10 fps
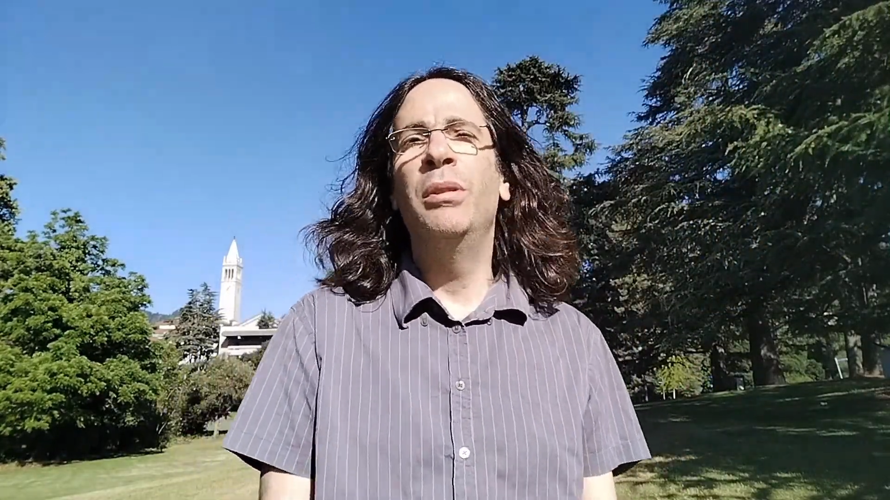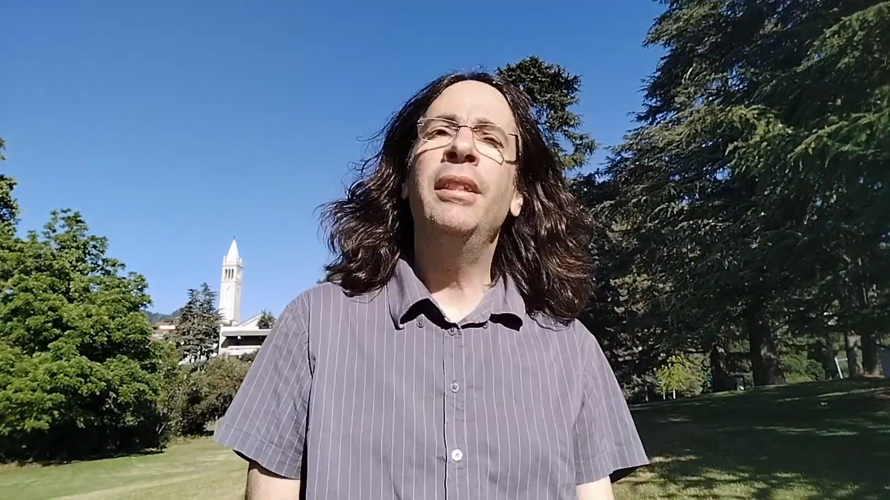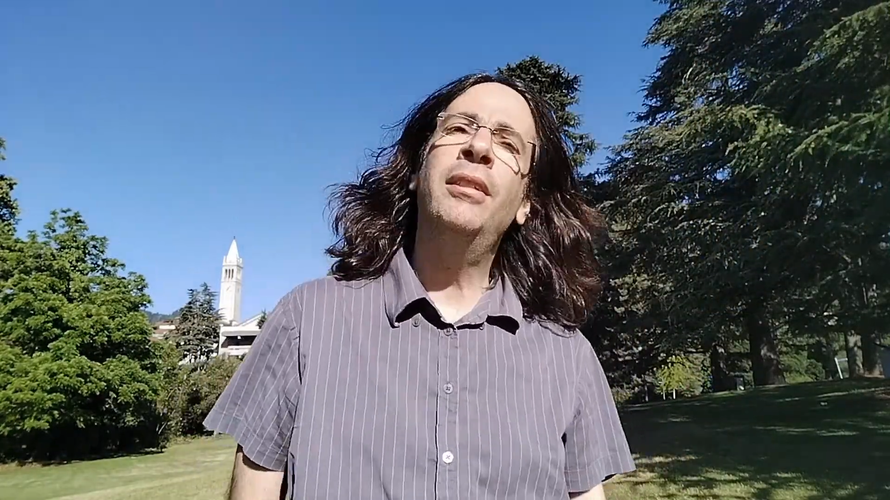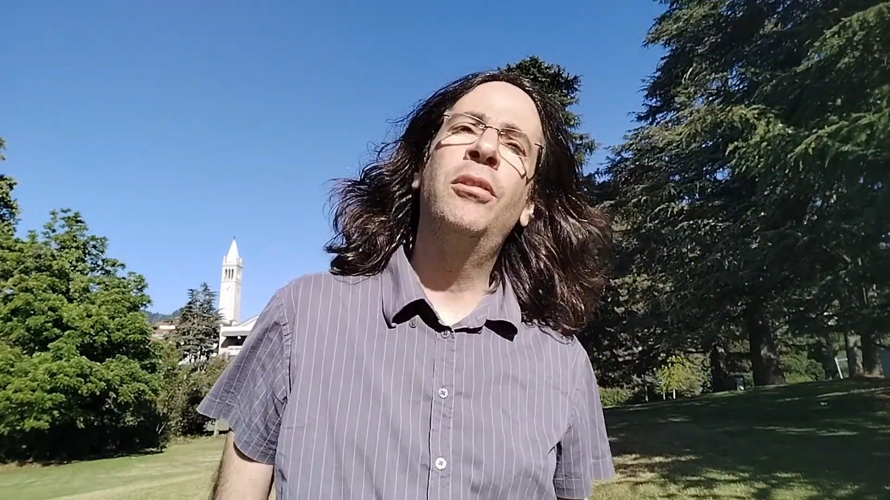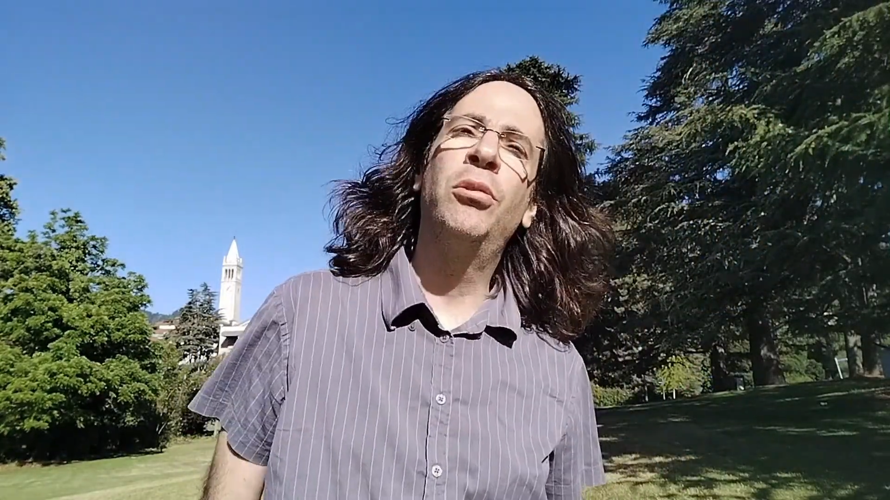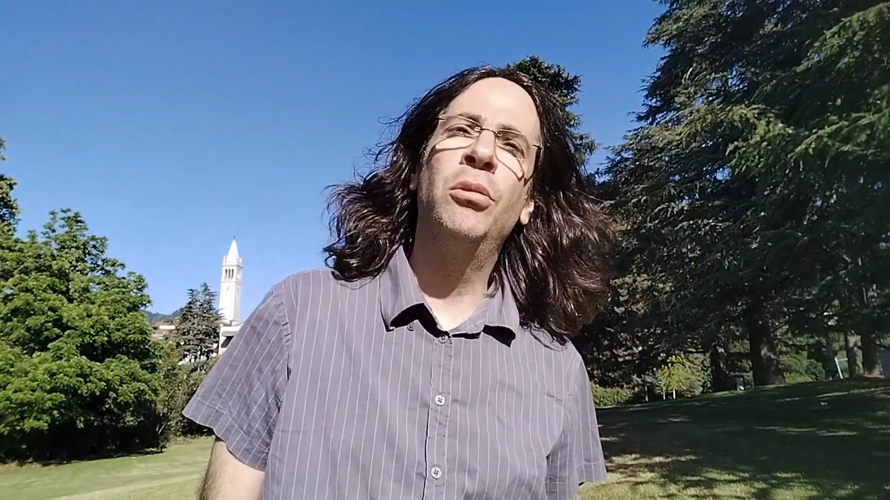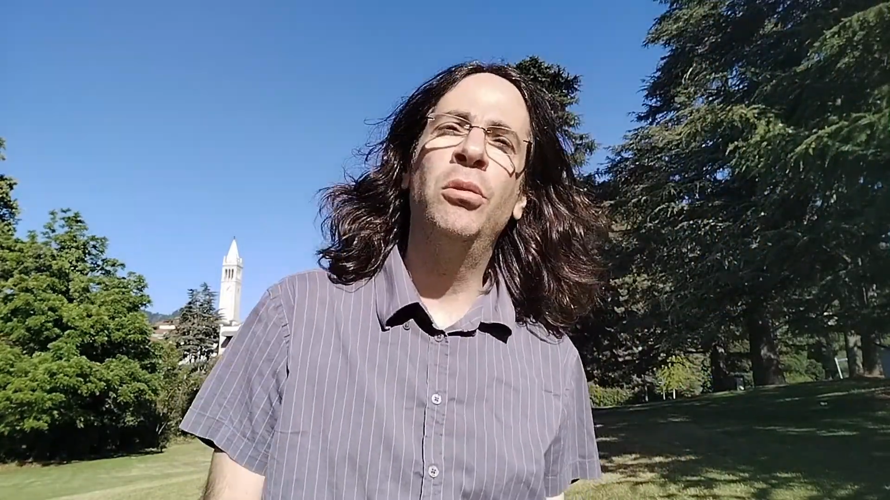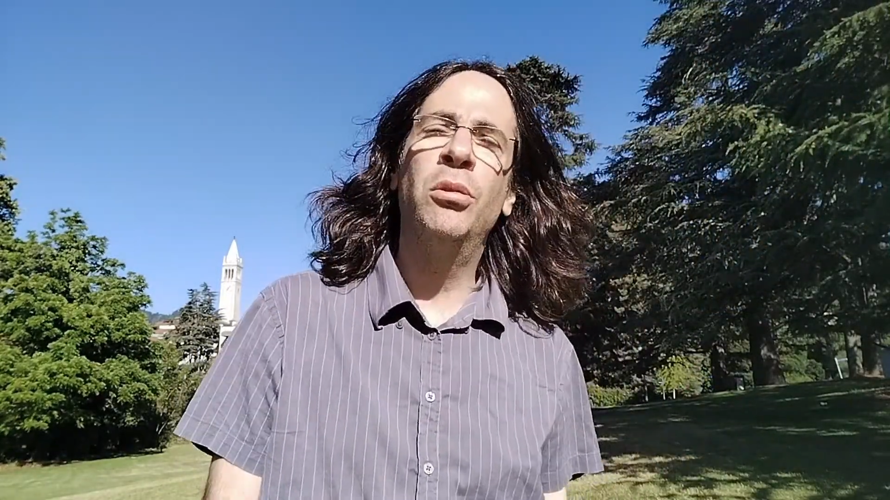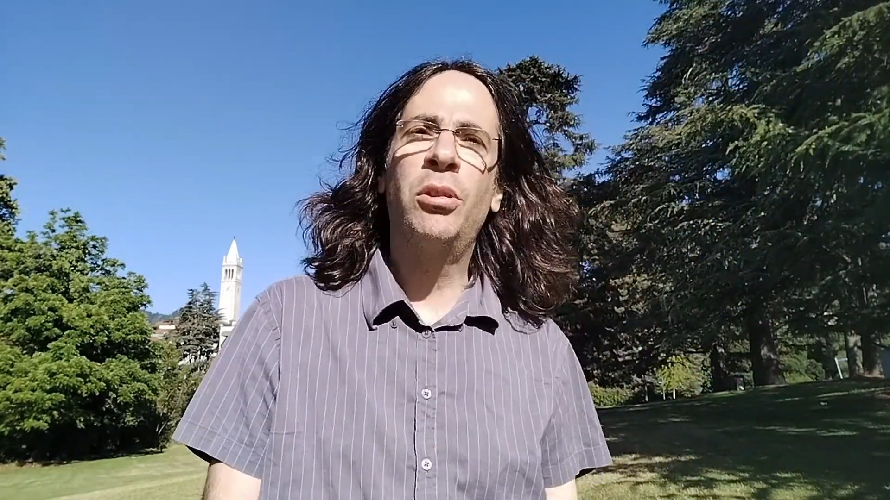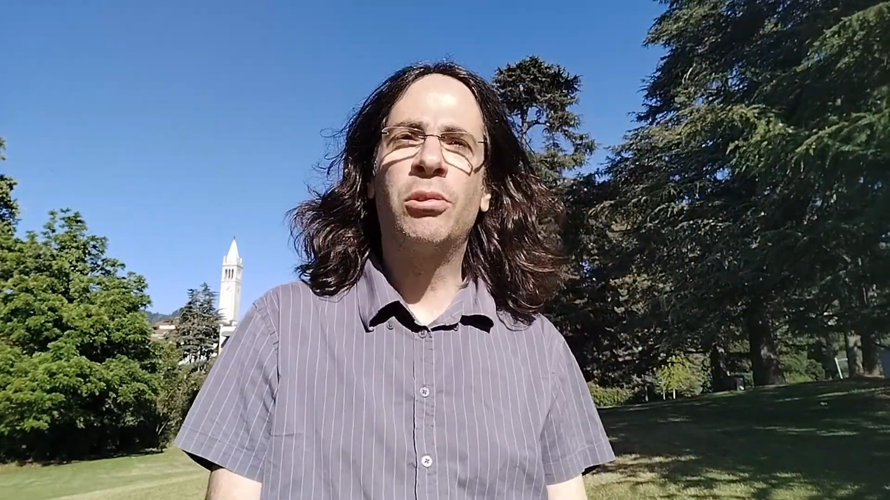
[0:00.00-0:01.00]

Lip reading: we need to